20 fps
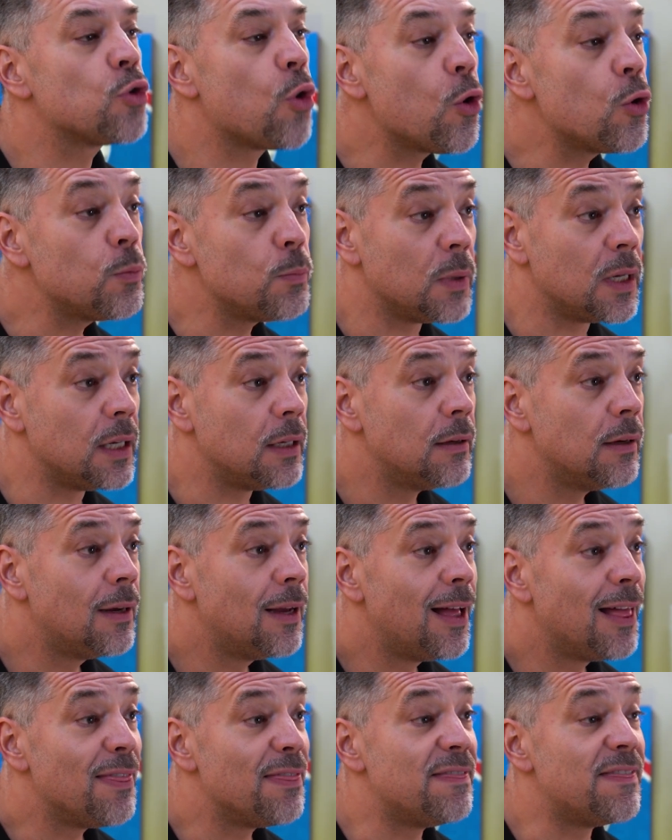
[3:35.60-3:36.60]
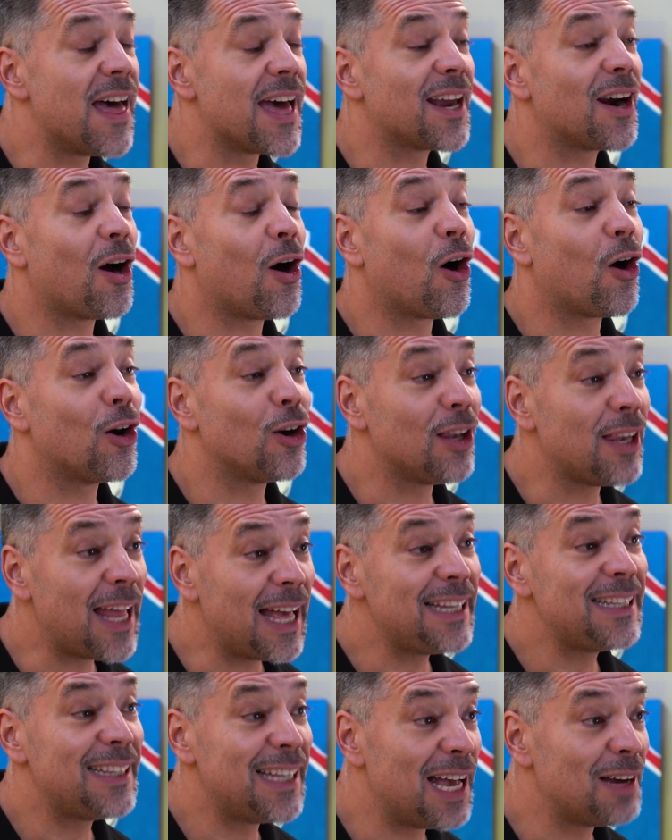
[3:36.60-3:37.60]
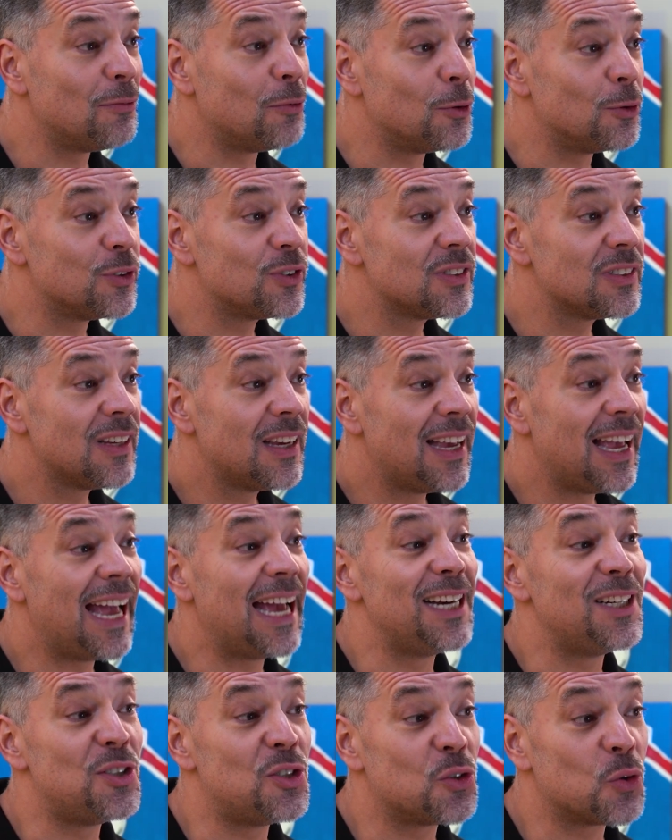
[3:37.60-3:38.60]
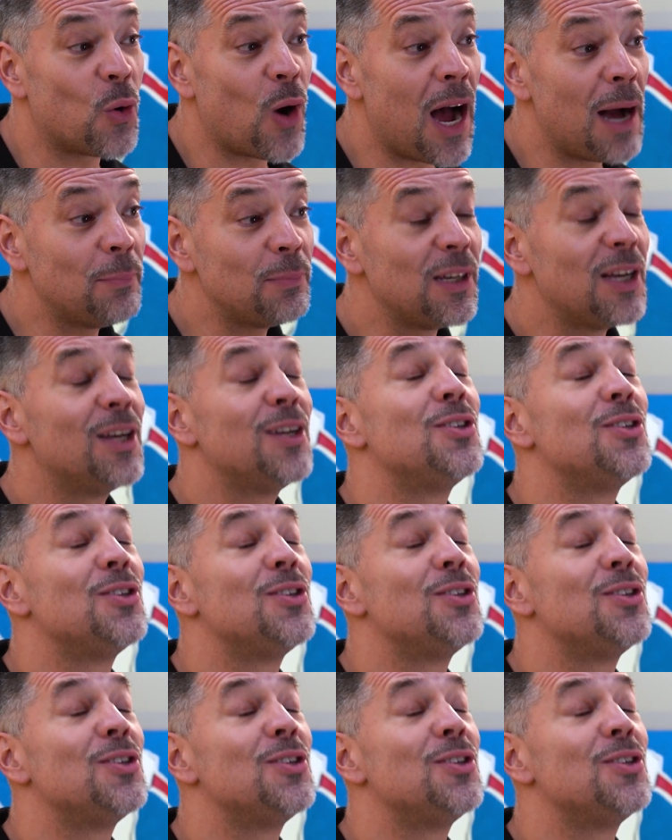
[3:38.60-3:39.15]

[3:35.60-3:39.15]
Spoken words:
told me that our lead levels had dropped